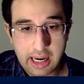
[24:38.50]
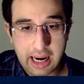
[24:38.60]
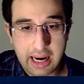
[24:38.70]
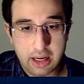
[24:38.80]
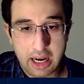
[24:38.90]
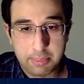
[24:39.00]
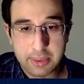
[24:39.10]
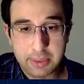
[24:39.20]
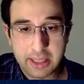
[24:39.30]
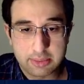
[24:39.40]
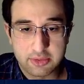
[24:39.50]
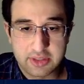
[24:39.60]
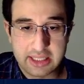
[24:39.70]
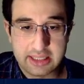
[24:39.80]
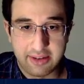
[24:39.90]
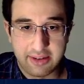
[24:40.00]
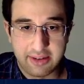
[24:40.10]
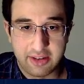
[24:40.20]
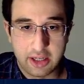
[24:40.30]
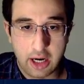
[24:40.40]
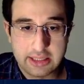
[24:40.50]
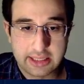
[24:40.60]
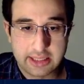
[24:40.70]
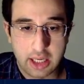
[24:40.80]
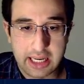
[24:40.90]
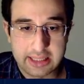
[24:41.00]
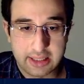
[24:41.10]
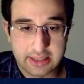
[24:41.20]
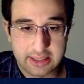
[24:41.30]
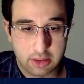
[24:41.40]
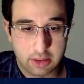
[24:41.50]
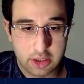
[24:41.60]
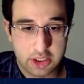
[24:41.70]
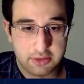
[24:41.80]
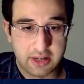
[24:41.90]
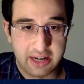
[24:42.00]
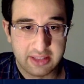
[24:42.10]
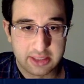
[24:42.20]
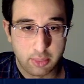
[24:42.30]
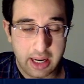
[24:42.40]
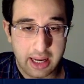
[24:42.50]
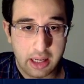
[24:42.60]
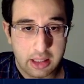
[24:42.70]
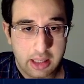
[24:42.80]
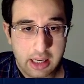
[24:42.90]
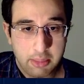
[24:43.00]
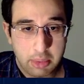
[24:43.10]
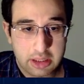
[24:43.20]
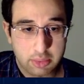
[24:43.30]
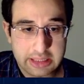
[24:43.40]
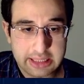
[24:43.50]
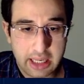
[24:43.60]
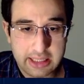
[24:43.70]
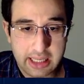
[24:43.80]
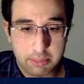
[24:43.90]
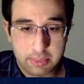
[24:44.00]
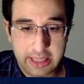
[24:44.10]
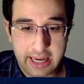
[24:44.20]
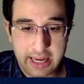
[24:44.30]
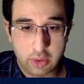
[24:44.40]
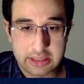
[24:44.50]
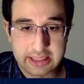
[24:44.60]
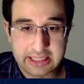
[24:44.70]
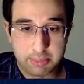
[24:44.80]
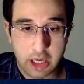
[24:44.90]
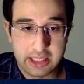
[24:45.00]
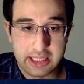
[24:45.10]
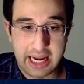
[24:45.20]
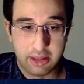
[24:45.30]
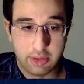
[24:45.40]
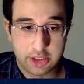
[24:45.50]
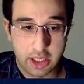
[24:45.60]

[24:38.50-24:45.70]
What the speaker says: And I played this move king d7. I saw that there's rook g5 as well, but the reason I didn't play it was his body language.